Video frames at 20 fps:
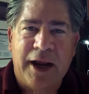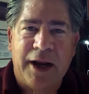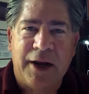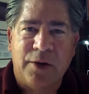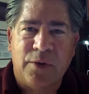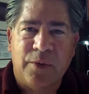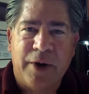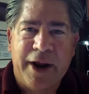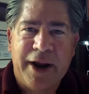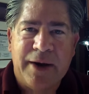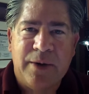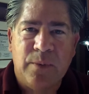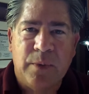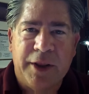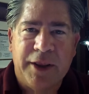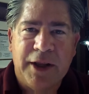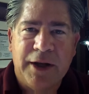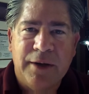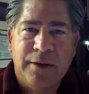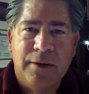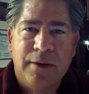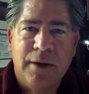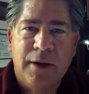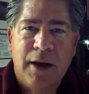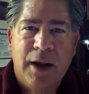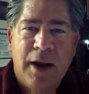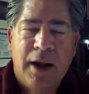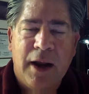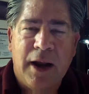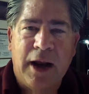and ran with it,
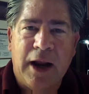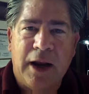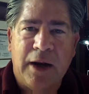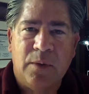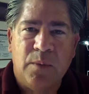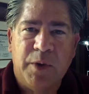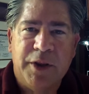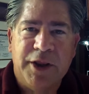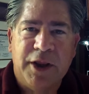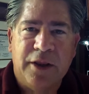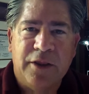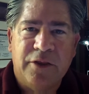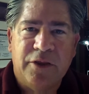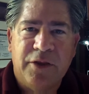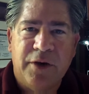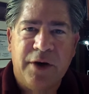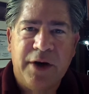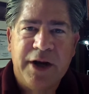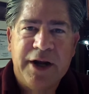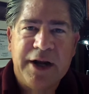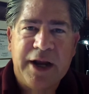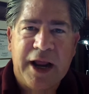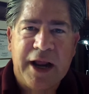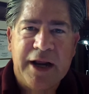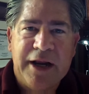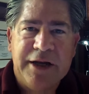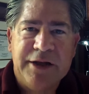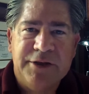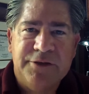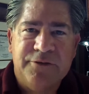and within 30
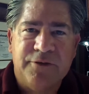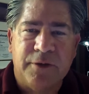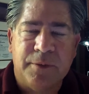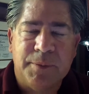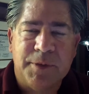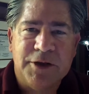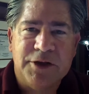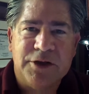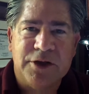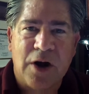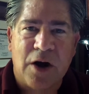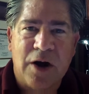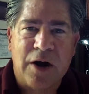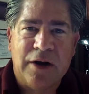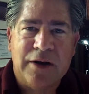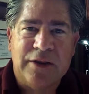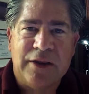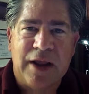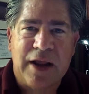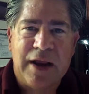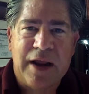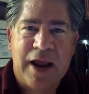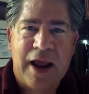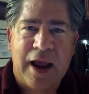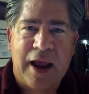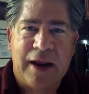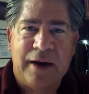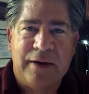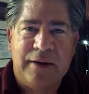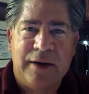days from the start they
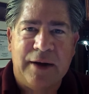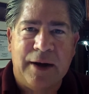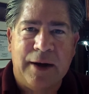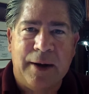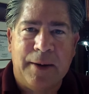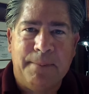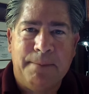had